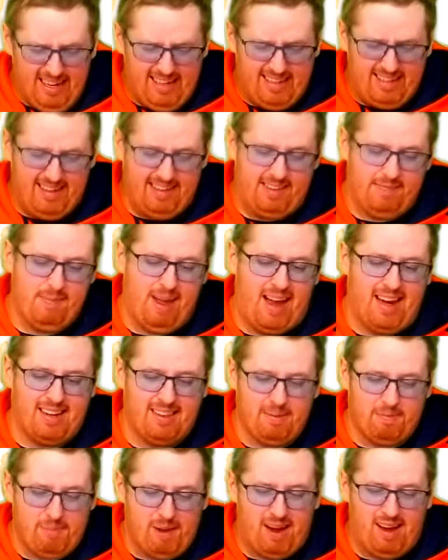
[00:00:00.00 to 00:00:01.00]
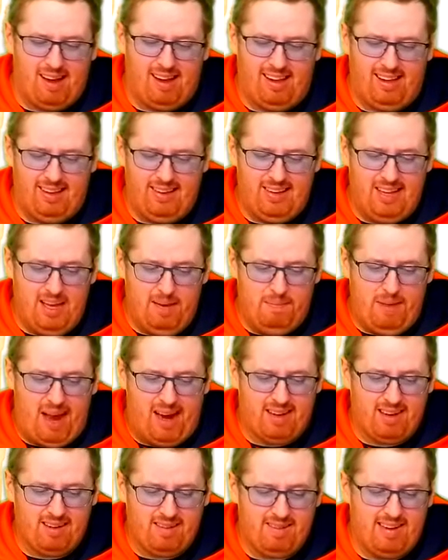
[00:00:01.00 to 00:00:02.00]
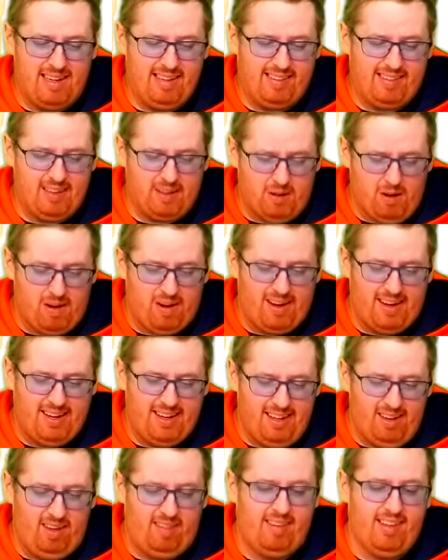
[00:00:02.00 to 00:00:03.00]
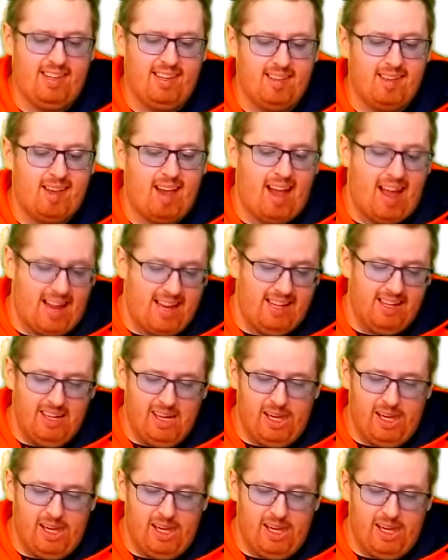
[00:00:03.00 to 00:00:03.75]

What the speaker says: to smack the ball back across the court using his head,